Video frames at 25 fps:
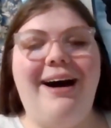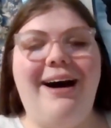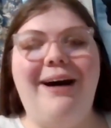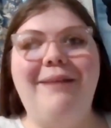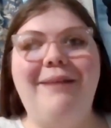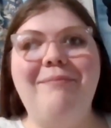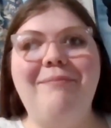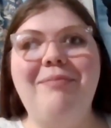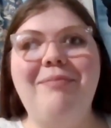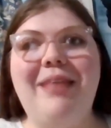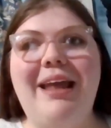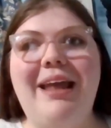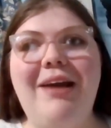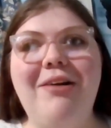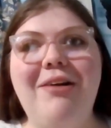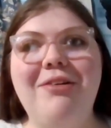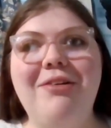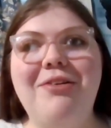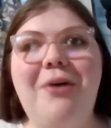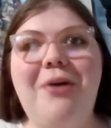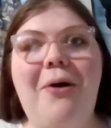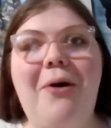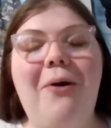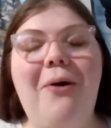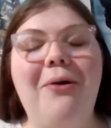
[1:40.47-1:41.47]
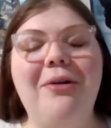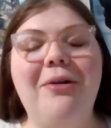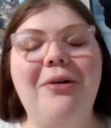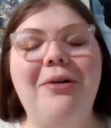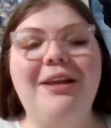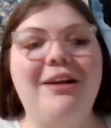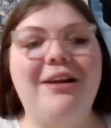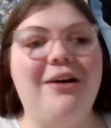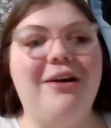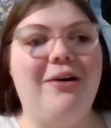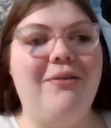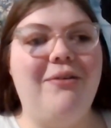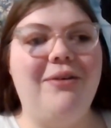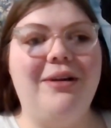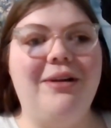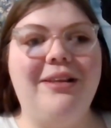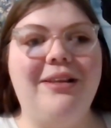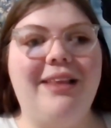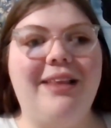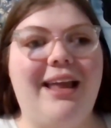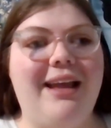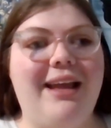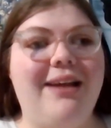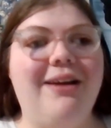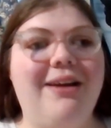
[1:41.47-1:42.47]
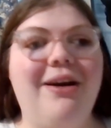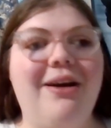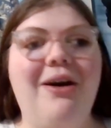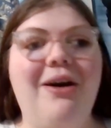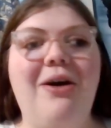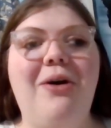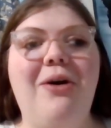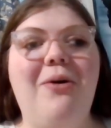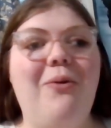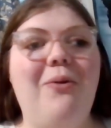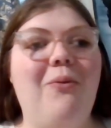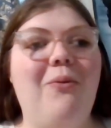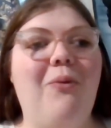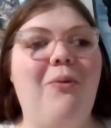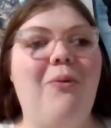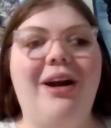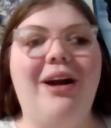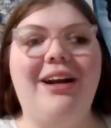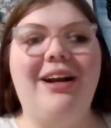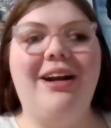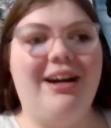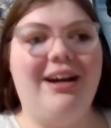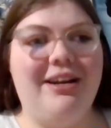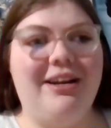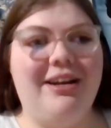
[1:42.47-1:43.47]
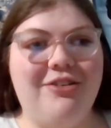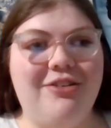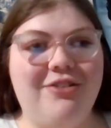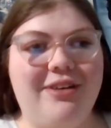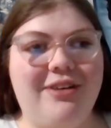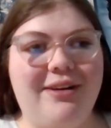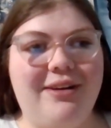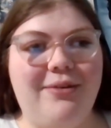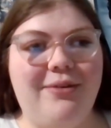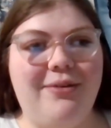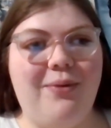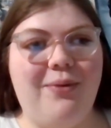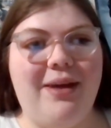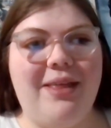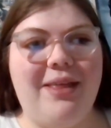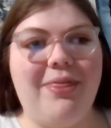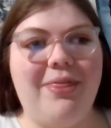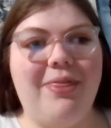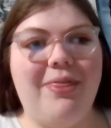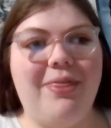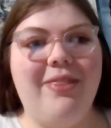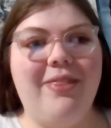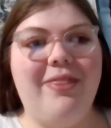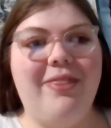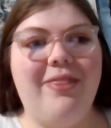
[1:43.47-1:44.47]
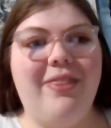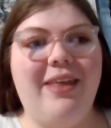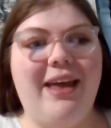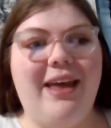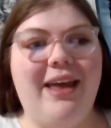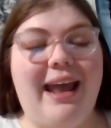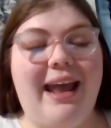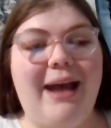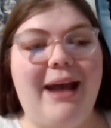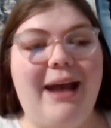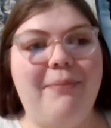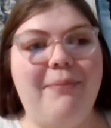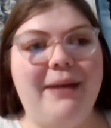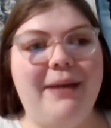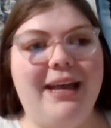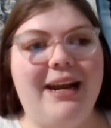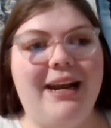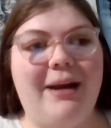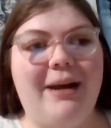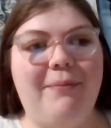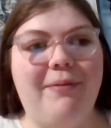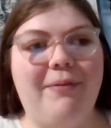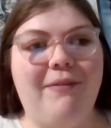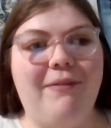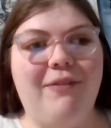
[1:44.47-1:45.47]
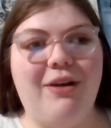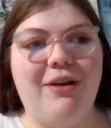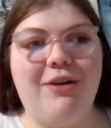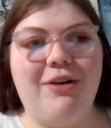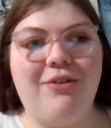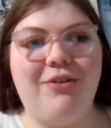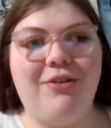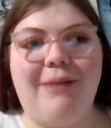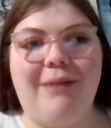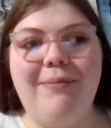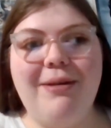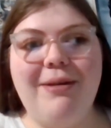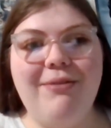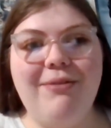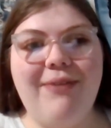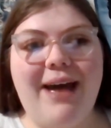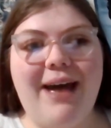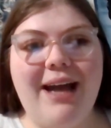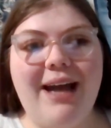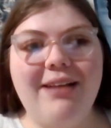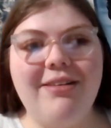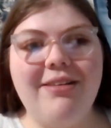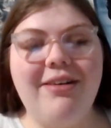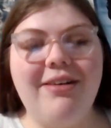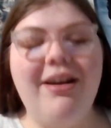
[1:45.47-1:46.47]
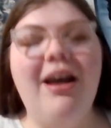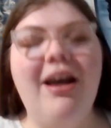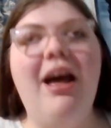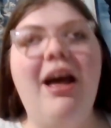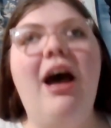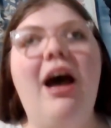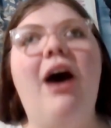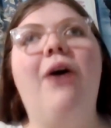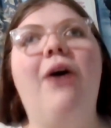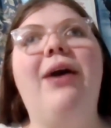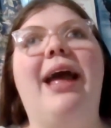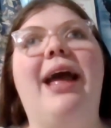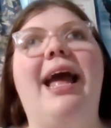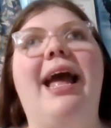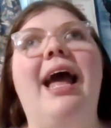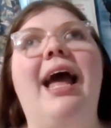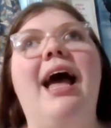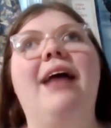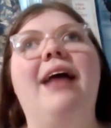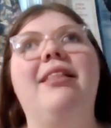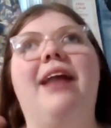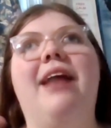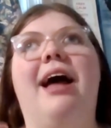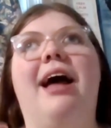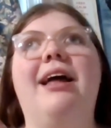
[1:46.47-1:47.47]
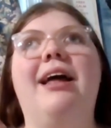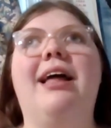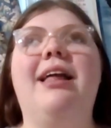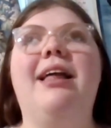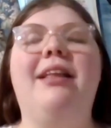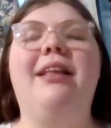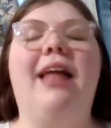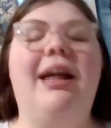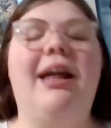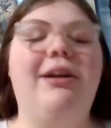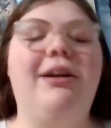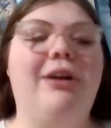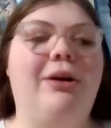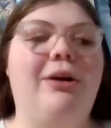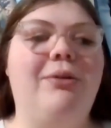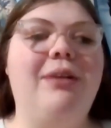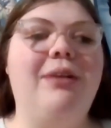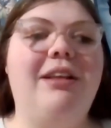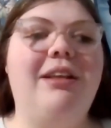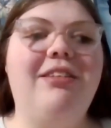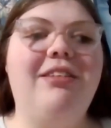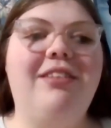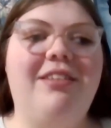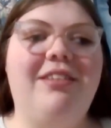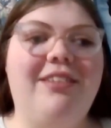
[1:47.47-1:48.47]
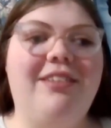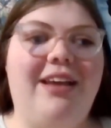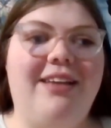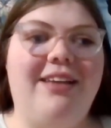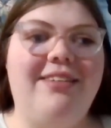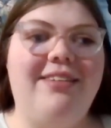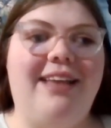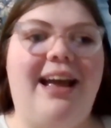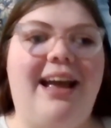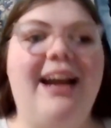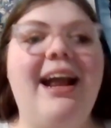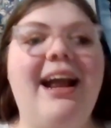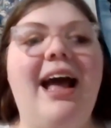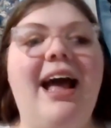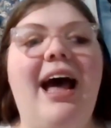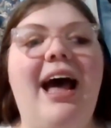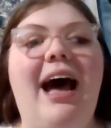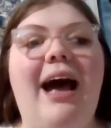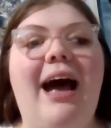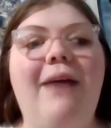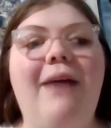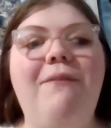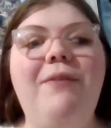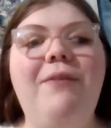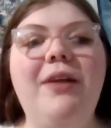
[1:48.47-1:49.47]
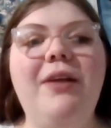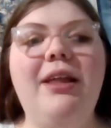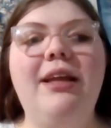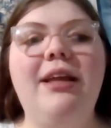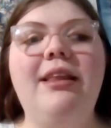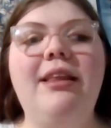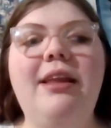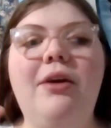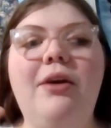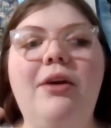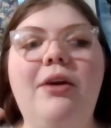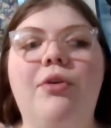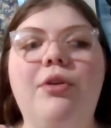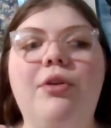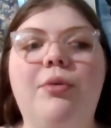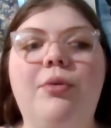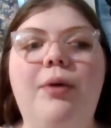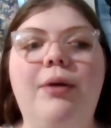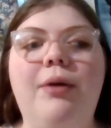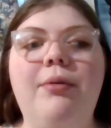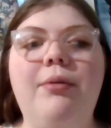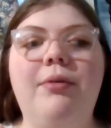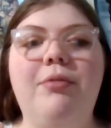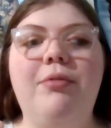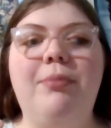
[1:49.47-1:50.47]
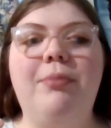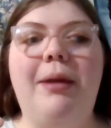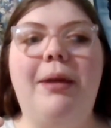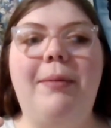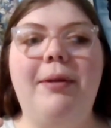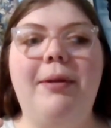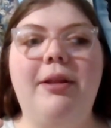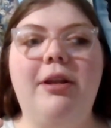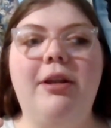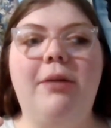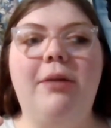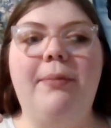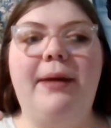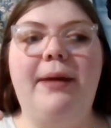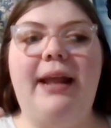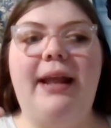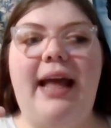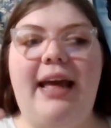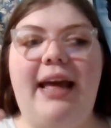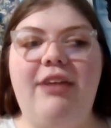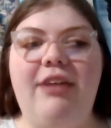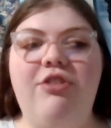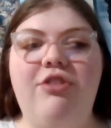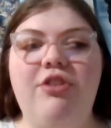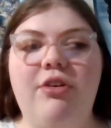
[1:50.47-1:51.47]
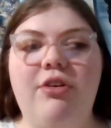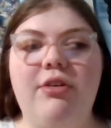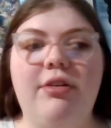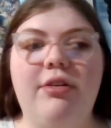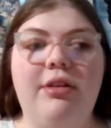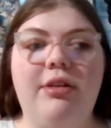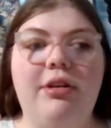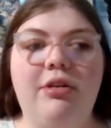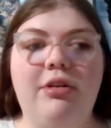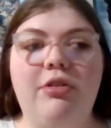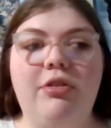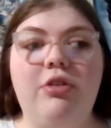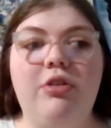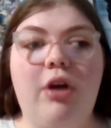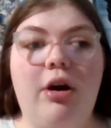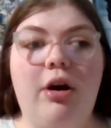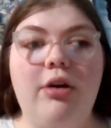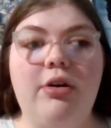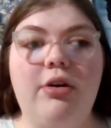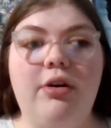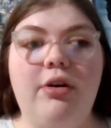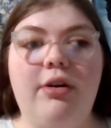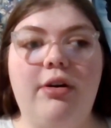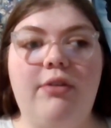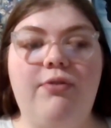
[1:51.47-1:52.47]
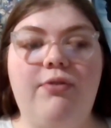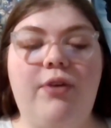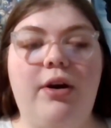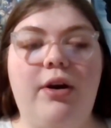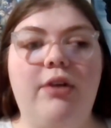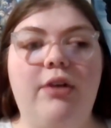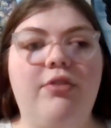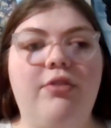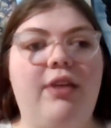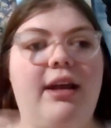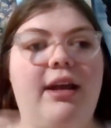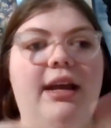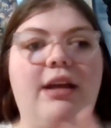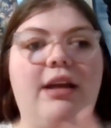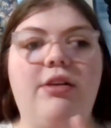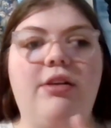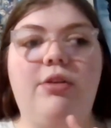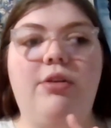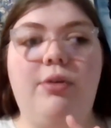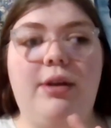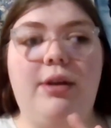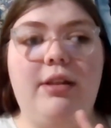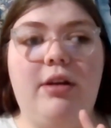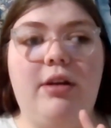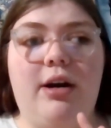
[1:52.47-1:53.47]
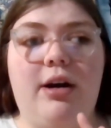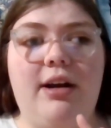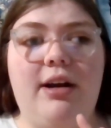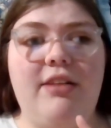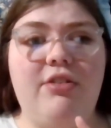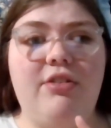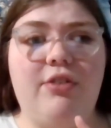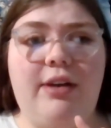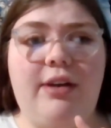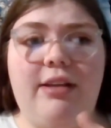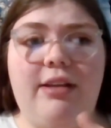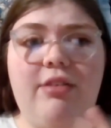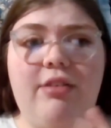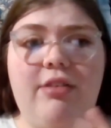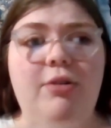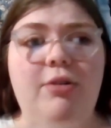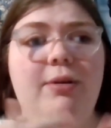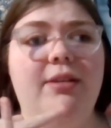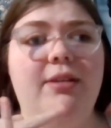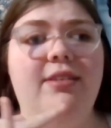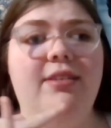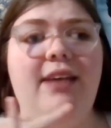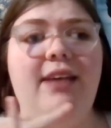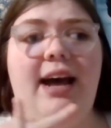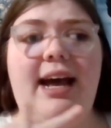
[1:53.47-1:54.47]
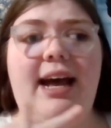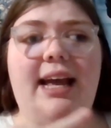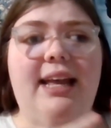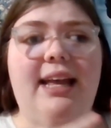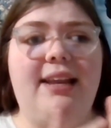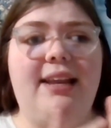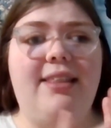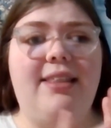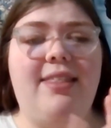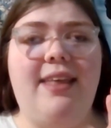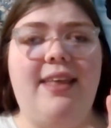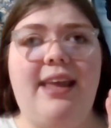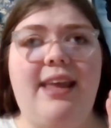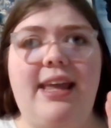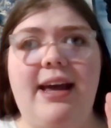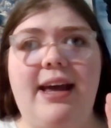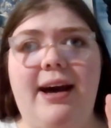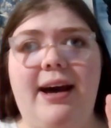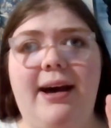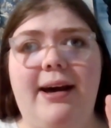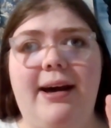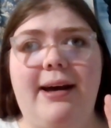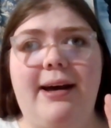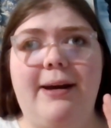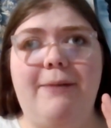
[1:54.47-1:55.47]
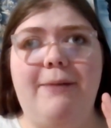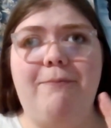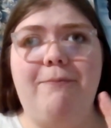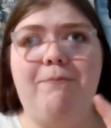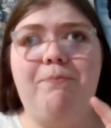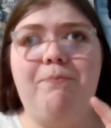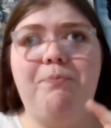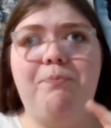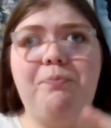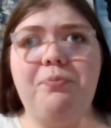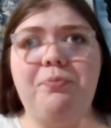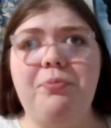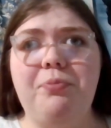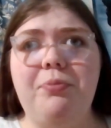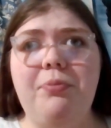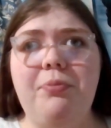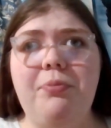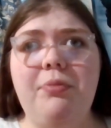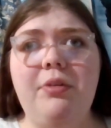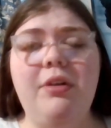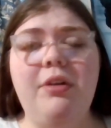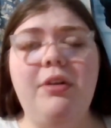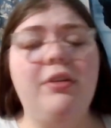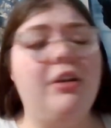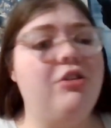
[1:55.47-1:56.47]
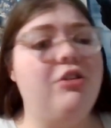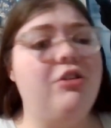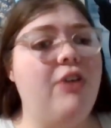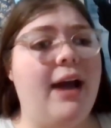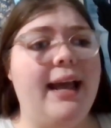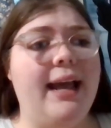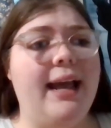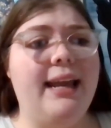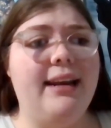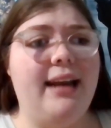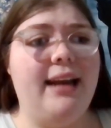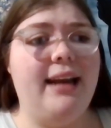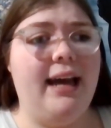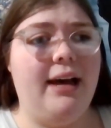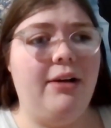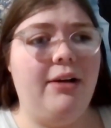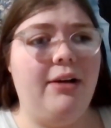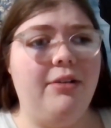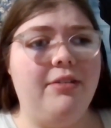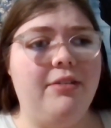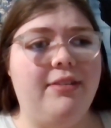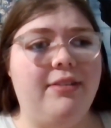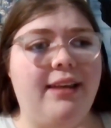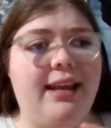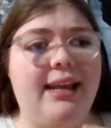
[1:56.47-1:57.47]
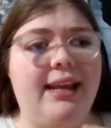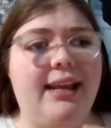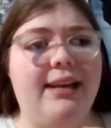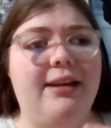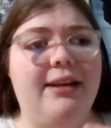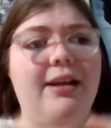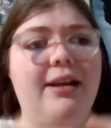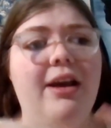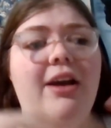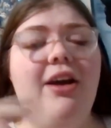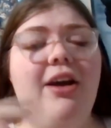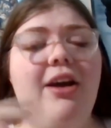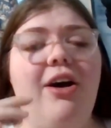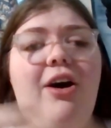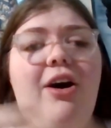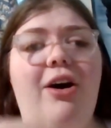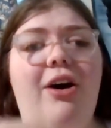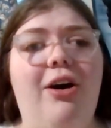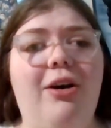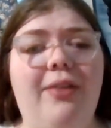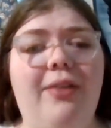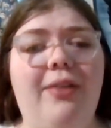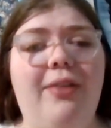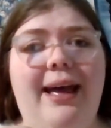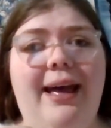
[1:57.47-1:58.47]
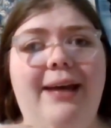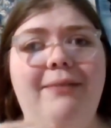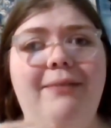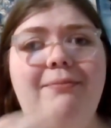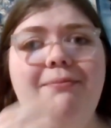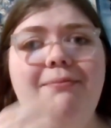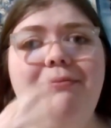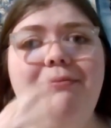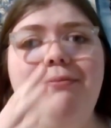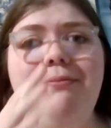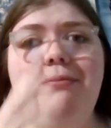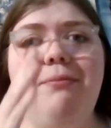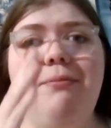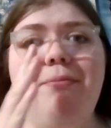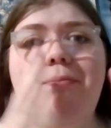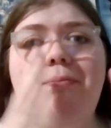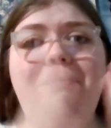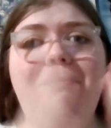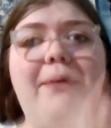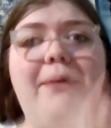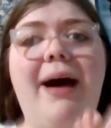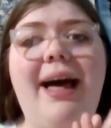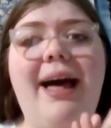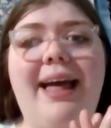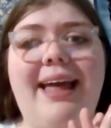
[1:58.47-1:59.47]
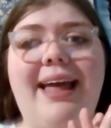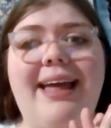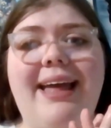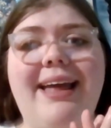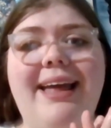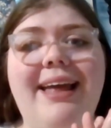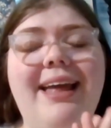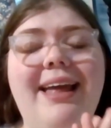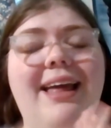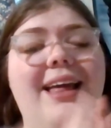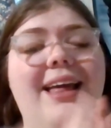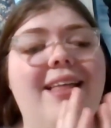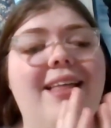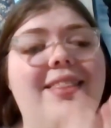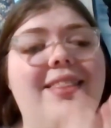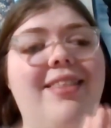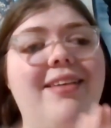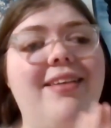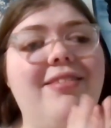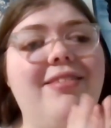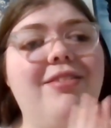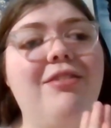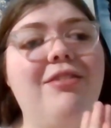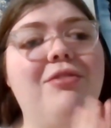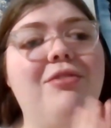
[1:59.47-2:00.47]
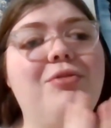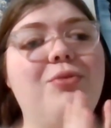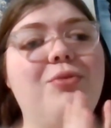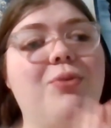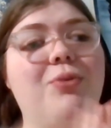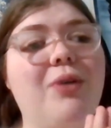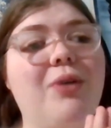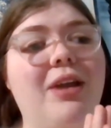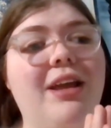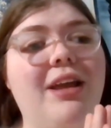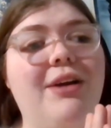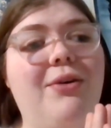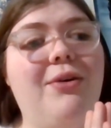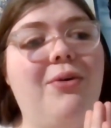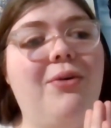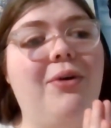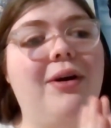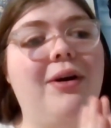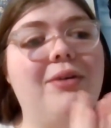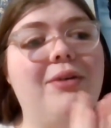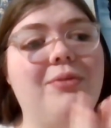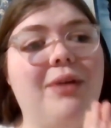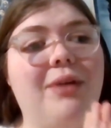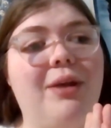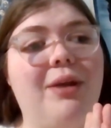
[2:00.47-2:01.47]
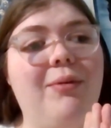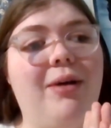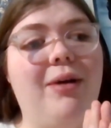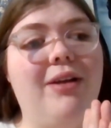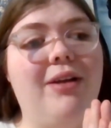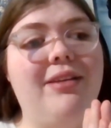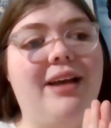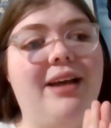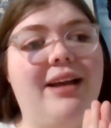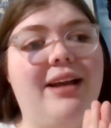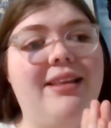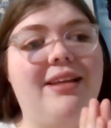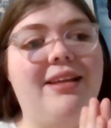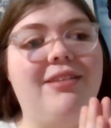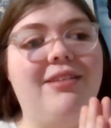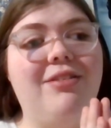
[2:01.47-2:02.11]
They are totally going like 100 with the amping it up of the creepy factor. Okay. I don't know. Let's discuss that. I feel like the older one was maybe a little bit edgier and a little darker as far as like including the on-screen suicide, the dragging to hell scene, all that. But this looks really cool and really well done.